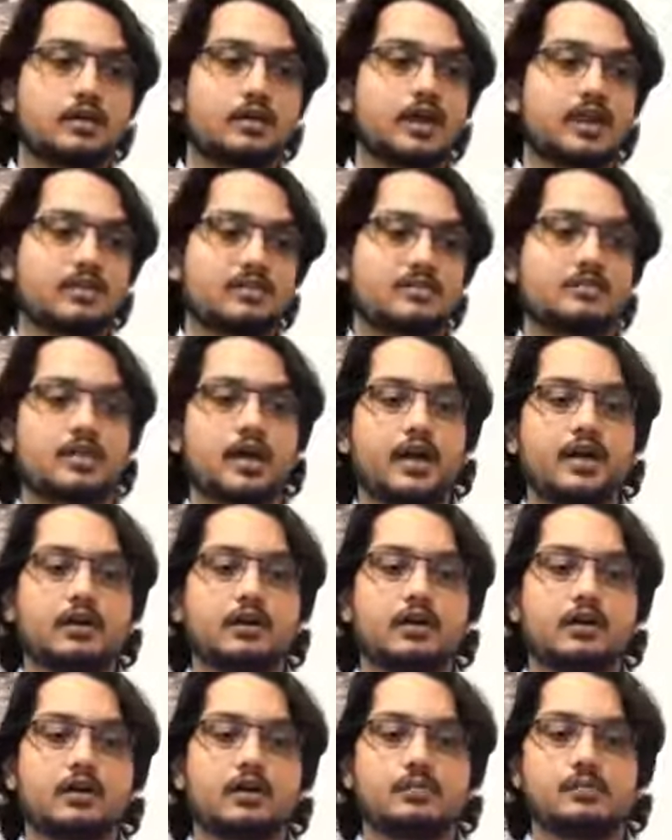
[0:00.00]
10th
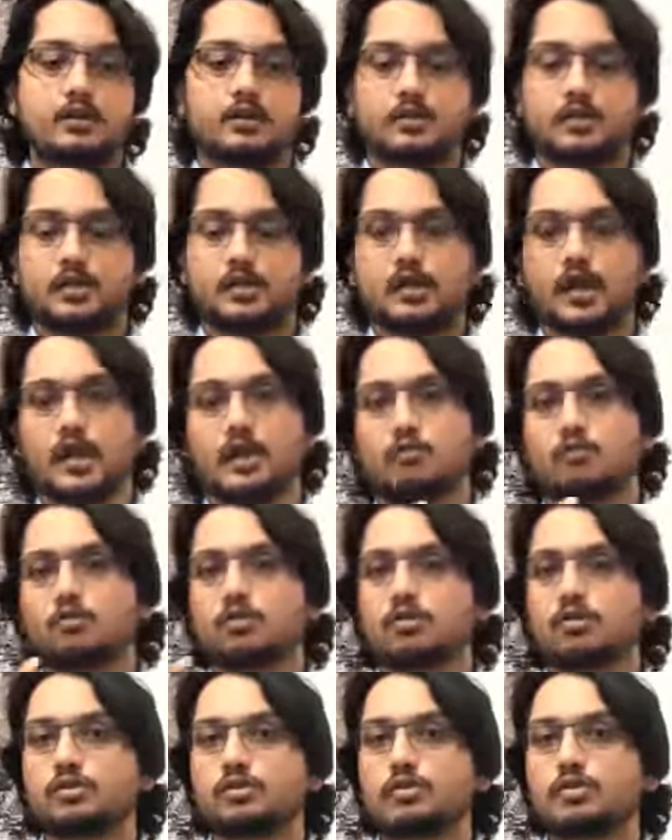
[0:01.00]
standard, her percentile
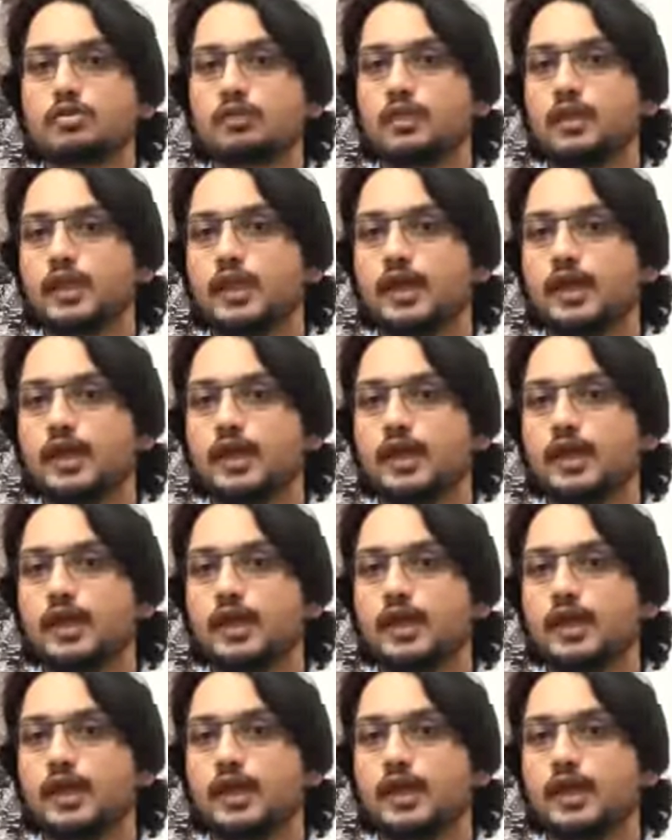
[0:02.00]
was